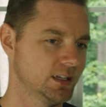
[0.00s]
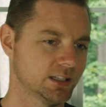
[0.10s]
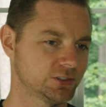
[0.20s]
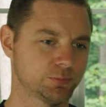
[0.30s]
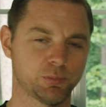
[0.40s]

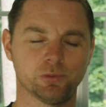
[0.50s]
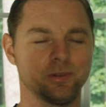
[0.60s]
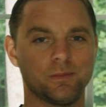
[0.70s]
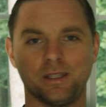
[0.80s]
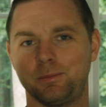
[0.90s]
I'll just
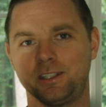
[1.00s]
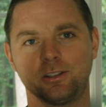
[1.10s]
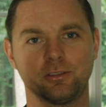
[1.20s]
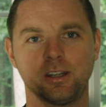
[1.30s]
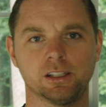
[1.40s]
post the meme
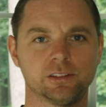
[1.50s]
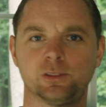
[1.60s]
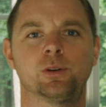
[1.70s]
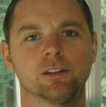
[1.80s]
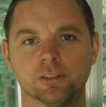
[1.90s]
here. Credits
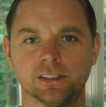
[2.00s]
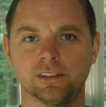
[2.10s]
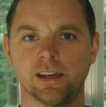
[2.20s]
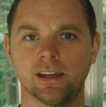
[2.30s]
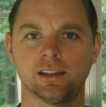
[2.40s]
to whoever
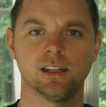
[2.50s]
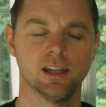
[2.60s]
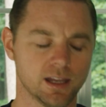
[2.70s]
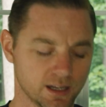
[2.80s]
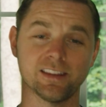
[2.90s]
did that.
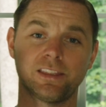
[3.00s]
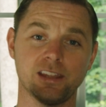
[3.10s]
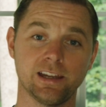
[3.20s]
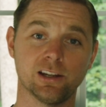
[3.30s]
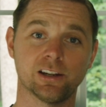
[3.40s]

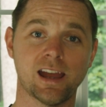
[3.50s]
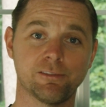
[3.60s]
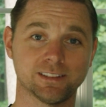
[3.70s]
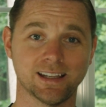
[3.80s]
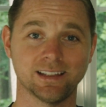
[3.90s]
They are
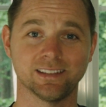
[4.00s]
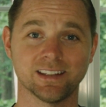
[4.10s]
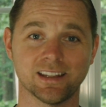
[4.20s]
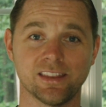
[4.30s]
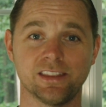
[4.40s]

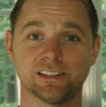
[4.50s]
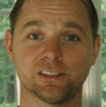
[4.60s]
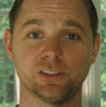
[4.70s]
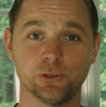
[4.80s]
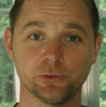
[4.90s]
advertising
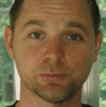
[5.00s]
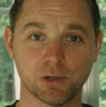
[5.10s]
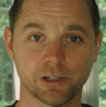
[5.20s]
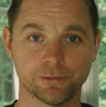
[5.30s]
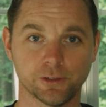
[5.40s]
this new
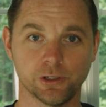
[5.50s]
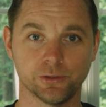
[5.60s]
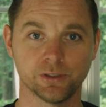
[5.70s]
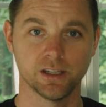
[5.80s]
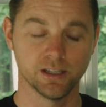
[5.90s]

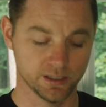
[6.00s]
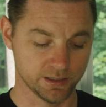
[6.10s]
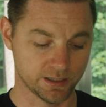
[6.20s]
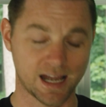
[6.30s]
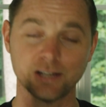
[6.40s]
smartphone,
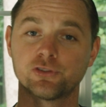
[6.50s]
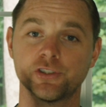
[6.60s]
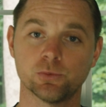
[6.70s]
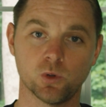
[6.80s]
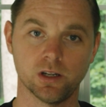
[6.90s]

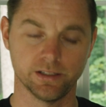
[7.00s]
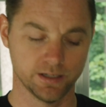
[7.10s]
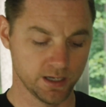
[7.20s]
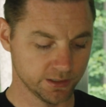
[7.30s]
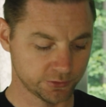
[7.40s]
Hydrogen
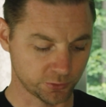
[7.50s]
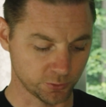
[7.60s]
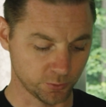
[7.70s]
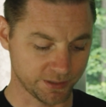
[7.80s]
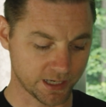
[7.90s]
One,
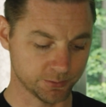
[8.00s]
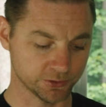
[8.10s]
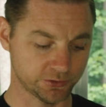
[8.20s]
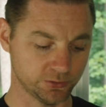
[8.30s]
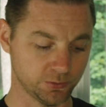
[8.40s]
to be
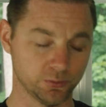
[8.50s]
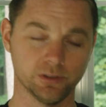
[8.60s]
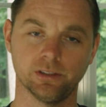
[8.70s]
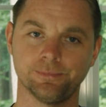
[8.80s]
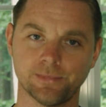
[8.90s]
able
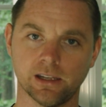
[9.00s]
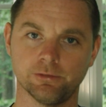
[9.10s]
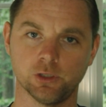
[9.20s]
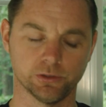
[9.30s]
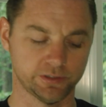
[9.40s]
to, I
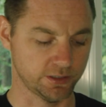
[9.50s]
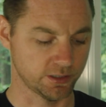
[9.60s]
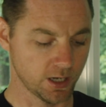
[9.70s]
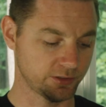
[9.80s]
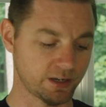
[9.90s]
have notes
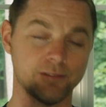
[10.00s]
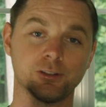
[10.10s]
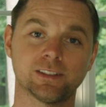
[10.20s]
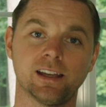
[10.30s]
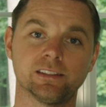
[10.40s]
here. They're
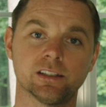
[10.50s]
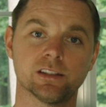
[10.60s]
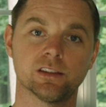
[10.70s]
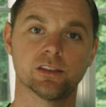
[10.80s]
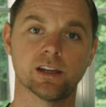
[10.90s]

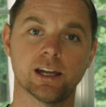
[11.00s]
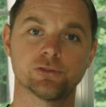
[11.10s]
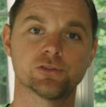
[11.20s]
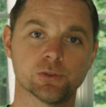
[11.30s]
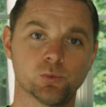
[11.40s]
advertising the
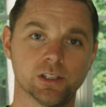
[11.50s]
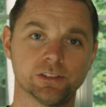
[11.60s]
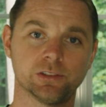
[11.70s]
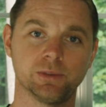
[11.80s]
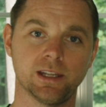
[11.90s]
Hydrogen
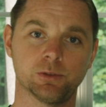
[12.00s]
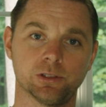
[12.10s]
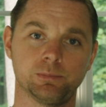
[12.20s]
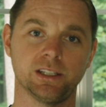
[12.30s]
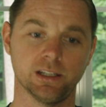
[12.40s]
One to be able
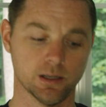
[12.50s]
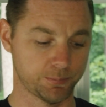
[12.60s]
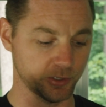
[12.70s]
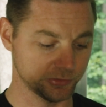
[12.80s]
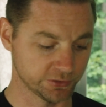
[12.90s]
to be a
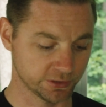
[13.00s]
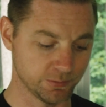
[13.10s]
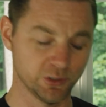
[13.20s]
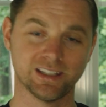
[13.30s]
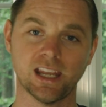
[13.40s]
personal
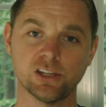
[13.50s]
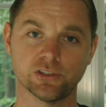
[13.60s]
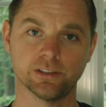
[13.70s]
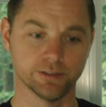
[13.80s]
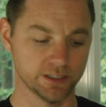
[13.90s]

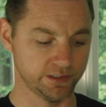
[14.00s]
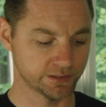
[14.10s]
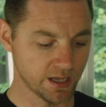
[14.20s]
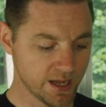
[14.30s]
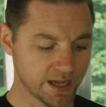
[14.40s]
communication
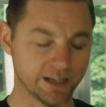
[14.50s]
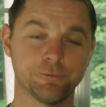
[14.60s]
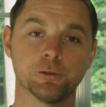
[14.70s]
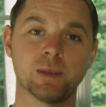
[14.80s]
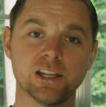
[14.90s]
device, an
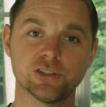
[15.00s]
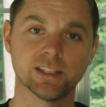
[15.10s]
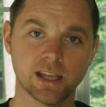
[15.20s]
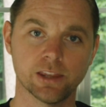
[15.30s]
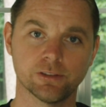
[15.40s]

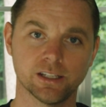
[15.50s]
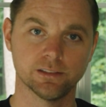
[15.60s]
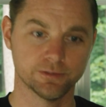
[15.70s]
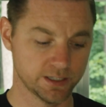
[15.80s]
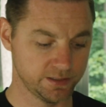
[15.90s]
information gathering
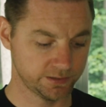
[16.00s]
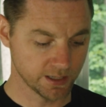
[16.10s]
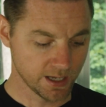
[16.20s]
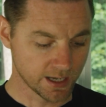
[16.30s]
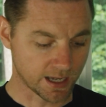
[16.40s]
device,
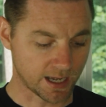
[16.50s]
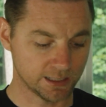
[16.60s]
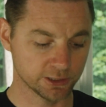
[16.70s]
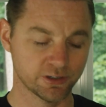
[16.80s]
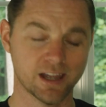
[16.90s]
a
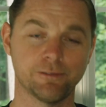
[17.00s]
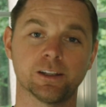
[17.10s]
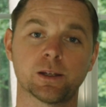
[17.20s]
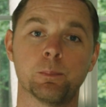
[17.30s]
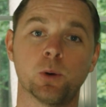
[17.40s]

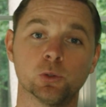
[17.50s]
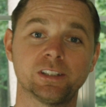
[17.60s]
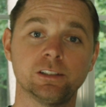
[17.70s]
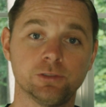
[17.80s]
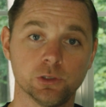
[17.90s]
holographic
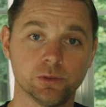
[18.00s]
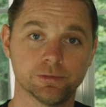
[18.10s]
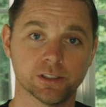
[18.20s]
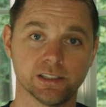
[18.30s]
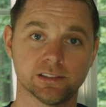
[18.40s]
multi-view
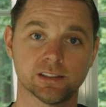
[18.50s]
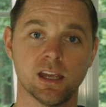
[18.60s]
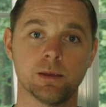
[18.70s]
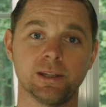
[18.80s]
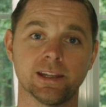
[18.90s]
device,
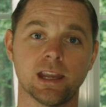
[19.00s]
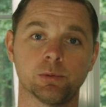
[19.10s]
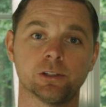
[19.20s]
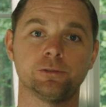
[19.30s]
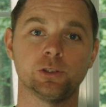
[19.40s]
being
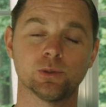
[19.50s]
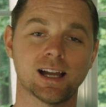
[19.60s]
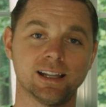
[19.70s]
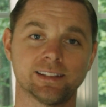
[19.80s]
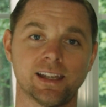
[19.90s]
able to view
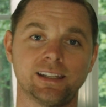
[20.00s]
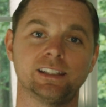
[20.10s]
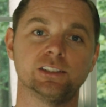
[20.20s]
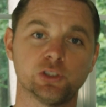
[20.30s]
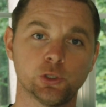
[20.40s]
content
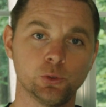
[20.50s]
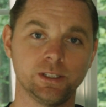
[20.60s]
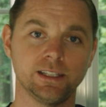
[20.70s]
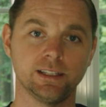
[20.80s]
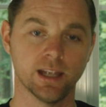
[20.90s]
in
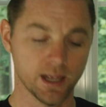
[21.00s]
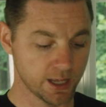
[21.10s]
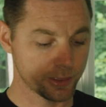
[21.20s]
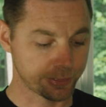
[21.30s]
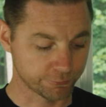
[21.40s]
2D,
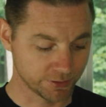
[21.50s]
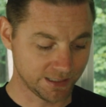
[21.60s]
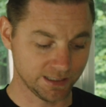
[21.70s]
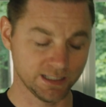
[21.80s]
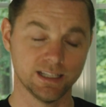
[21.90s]

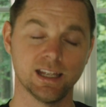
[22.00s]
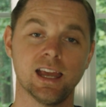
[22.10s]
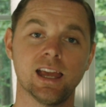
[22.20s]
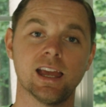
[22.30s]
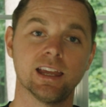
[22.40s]
3D,
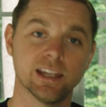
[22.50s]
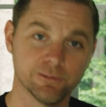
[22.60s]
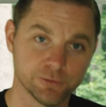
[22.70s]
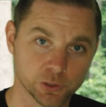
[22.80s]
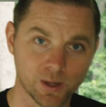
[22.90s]

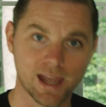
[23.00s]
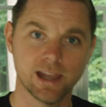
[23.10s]
view